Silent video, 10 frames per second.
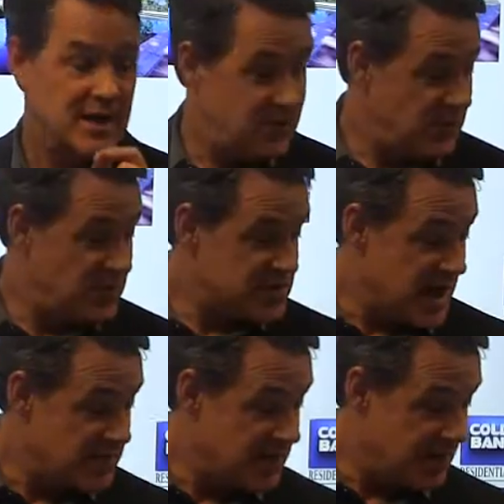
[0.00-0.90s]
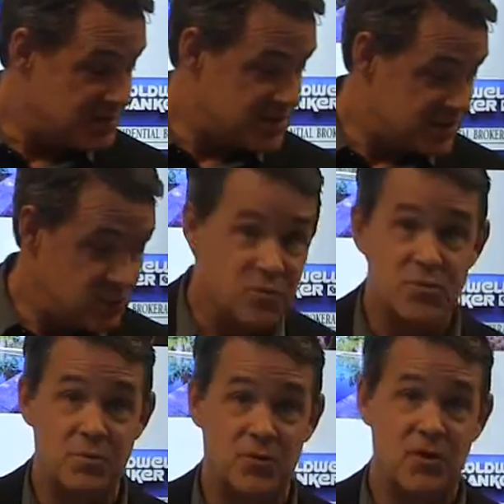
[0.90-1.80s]
when the time comes to
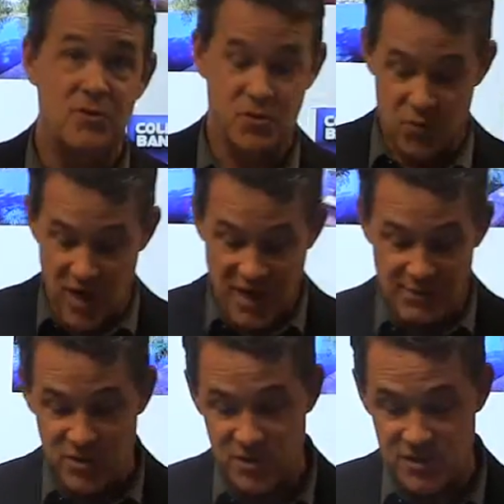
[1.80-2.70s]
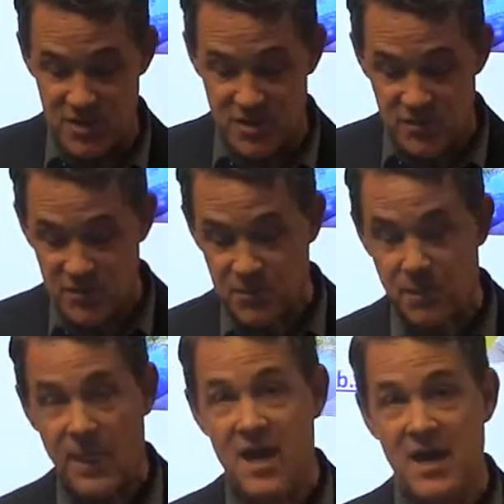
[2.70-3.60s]
put those great images to use.
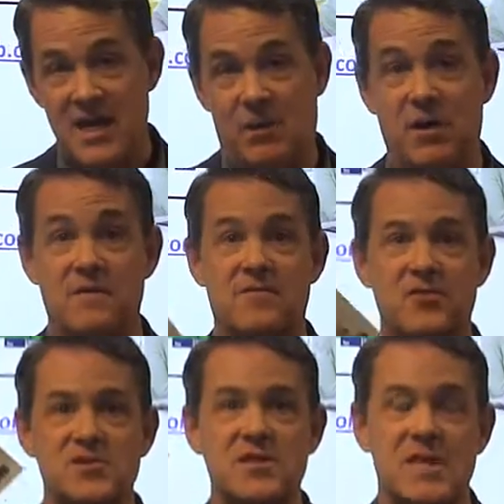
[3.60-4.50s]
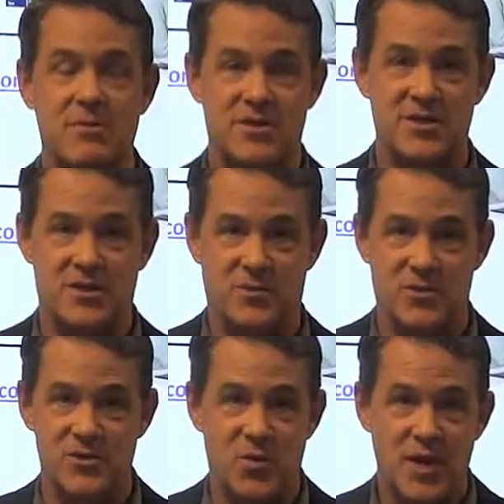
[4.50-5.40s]
Now, one of the first things I'm going to do with
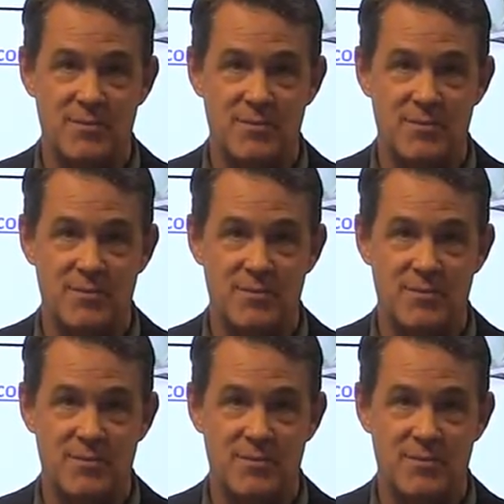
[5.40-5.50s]
this great